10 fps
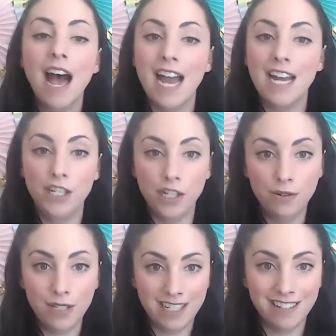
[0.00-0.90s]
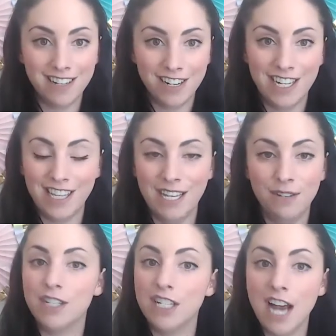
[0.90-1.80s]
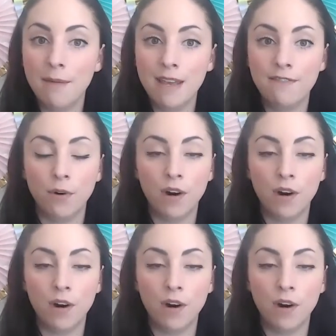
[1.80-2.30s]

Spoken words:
I do still currently use Kajabi for